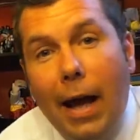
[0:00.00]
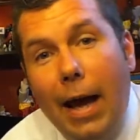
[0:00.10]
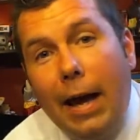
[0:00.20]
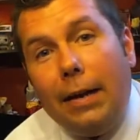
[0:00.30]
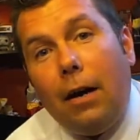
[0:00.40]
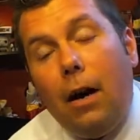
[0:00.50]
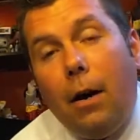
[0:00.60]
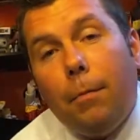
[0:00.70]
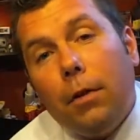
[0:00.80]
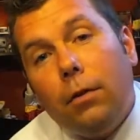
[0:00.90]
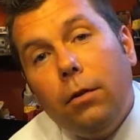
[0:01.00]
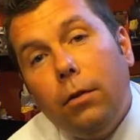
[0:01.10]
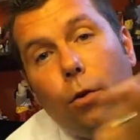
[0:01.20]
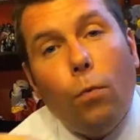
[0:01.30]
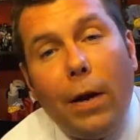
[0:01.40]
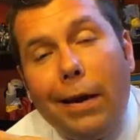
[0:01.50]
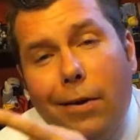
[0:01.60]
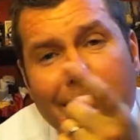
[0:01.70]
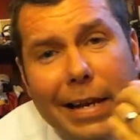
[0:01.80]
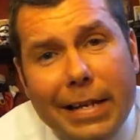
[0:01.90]
And um, Loot
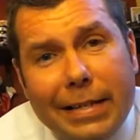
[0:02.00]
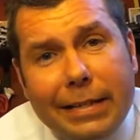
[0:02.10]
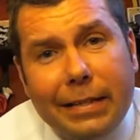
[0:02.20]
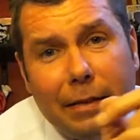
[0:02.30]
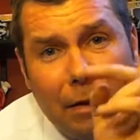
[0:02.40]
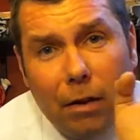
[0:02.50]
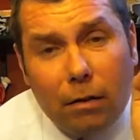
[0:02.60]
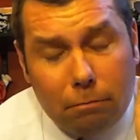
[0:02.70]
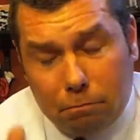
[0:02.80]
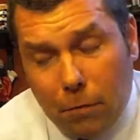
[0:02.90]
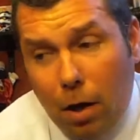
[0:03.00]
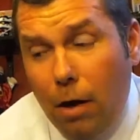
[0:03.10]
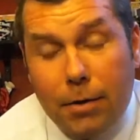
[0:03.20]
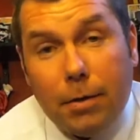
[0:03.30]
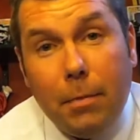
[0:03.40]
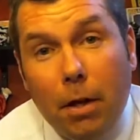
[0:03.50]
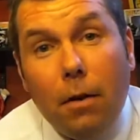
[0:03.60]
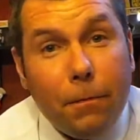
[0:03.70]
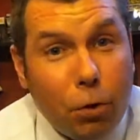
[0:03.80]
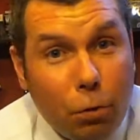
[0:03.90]
Wear is awesome
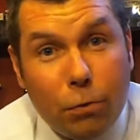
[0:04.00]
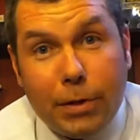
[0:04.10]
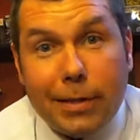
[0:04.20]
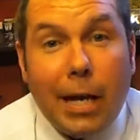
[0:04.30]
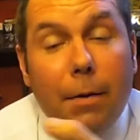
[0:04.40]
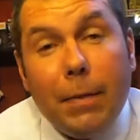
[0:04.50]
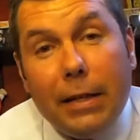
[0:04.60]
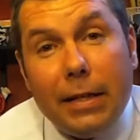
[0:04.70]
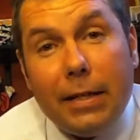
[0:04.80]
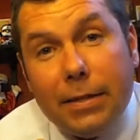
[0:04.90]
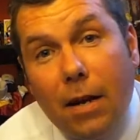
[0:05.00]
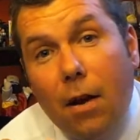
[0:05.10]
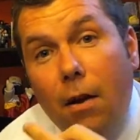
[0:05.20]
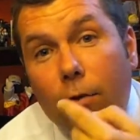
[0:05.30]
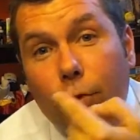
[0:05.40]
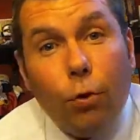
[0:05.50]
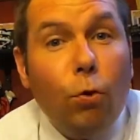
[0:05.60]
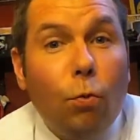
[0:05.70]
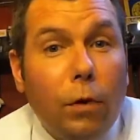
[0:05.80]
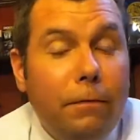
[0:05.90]
enough to send me these
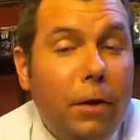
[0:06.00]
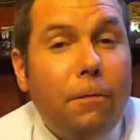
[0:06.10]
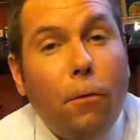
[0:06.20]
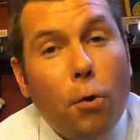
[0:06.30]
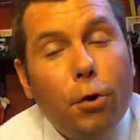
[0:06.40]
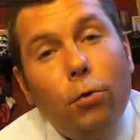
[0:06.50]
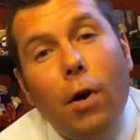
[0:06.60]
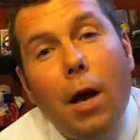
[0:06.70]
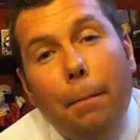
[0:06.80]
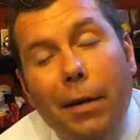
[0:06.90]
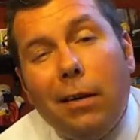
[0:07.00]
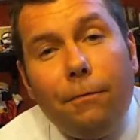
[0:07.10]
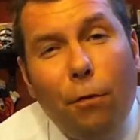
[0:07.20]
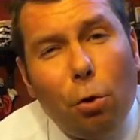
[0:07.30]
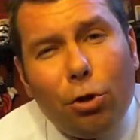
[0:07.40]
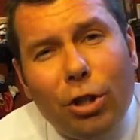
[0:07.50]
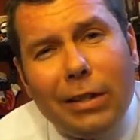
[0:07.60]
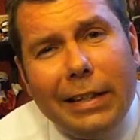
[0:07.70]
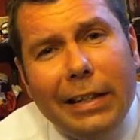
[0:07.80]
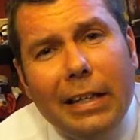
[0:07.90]
to review for you, but
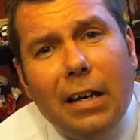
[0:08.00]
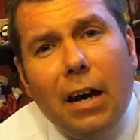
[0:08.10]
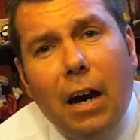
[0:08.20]
unfortunately,